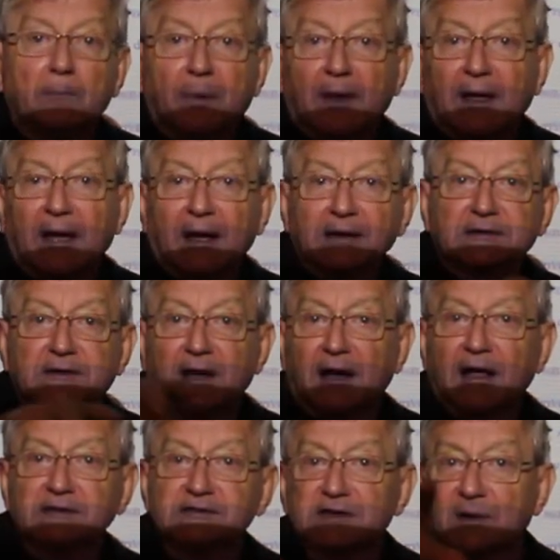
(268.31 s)
black
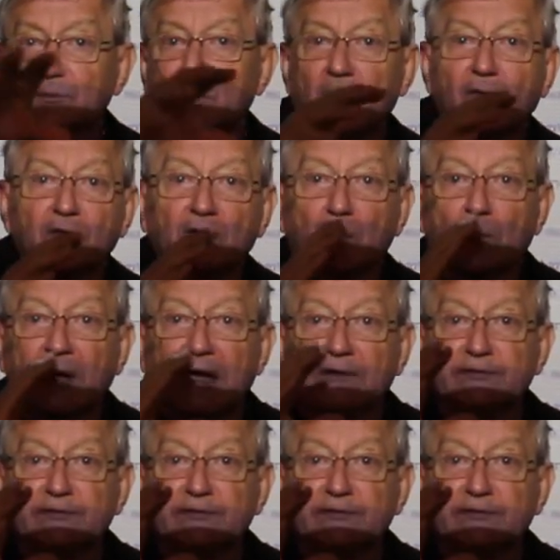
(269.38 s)
dots are moving away